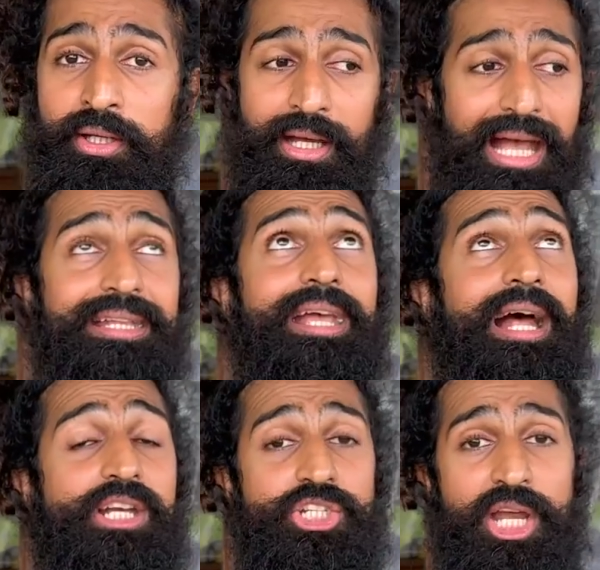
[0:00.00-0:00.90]
and they
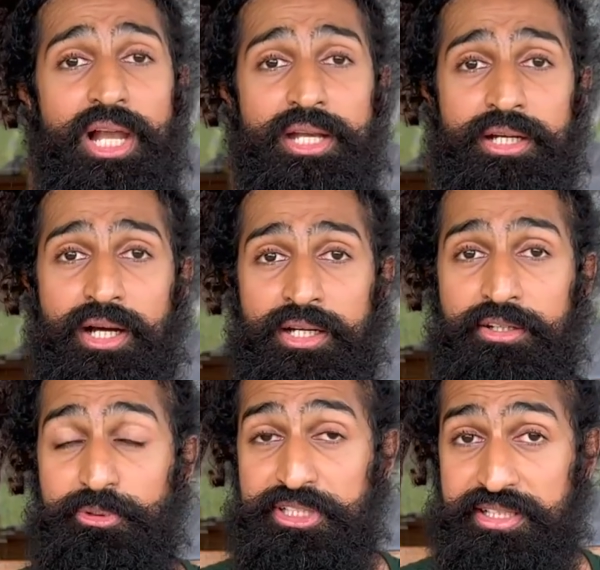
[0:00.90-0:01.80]
had shelter under
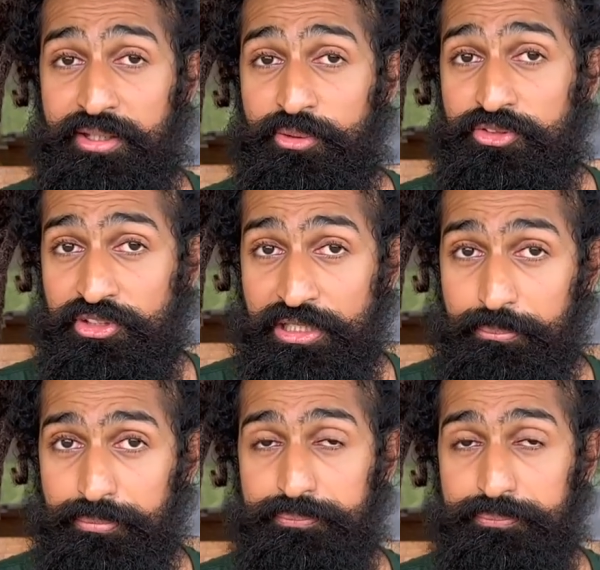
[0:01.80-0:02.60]
which they could sleep.